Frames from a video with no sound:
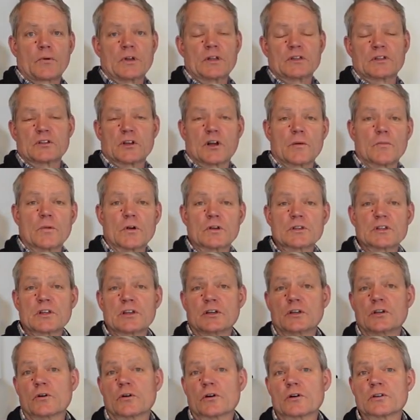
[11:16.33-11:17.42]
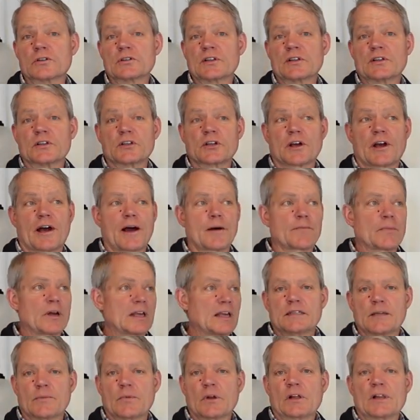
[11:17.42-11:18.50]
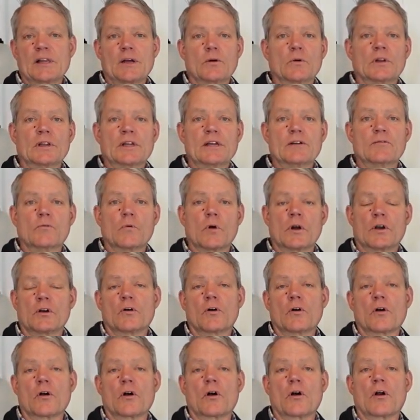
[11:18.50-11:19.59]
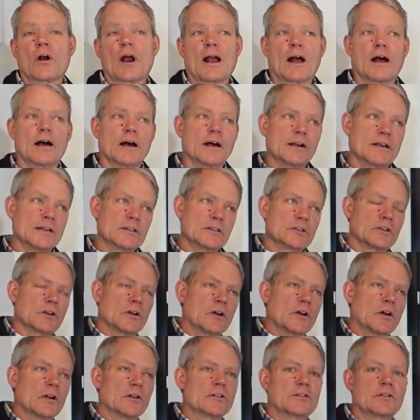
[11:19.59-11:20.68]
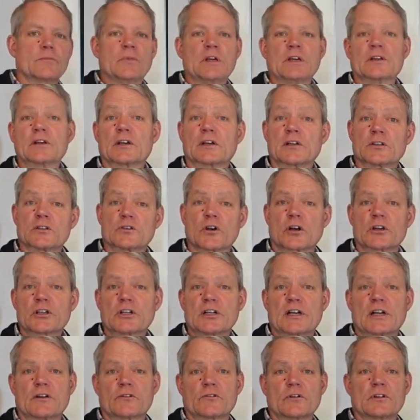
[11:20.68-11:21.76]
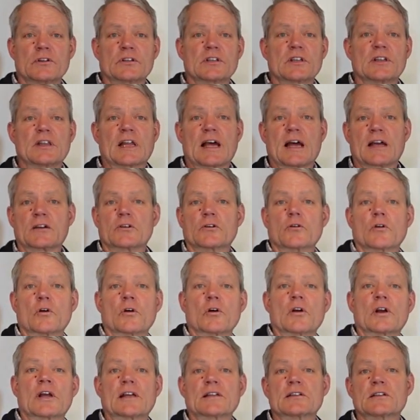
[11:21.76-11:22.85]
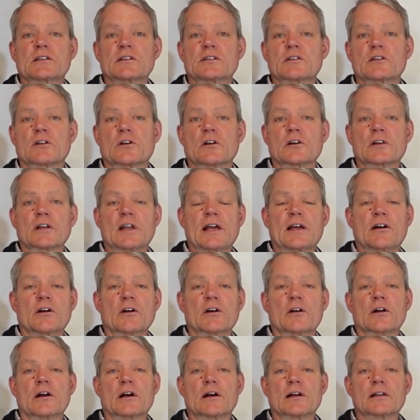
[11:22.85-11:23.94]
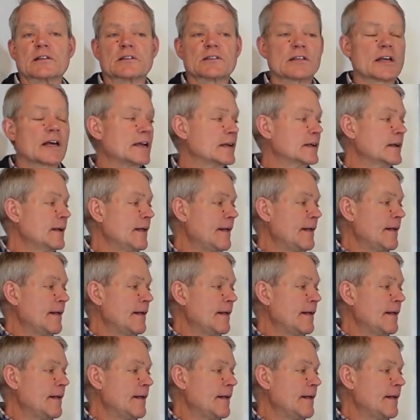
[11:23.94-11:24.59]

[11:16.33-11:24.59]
We install most of the doors in the shop. I typically will leave one door uninstalled to be the construction entrance, and that door gets installed later on site.